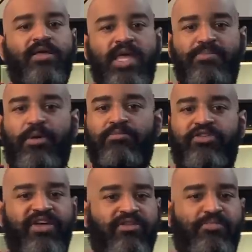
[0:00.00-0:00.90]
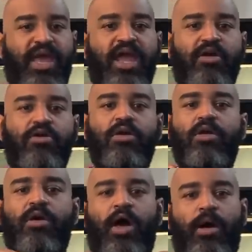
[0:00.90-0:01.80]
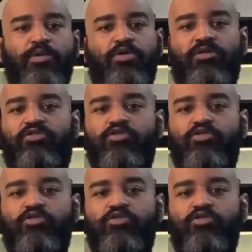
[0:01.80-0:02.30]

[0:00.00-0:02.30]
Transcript: keep them just as a pair. You could do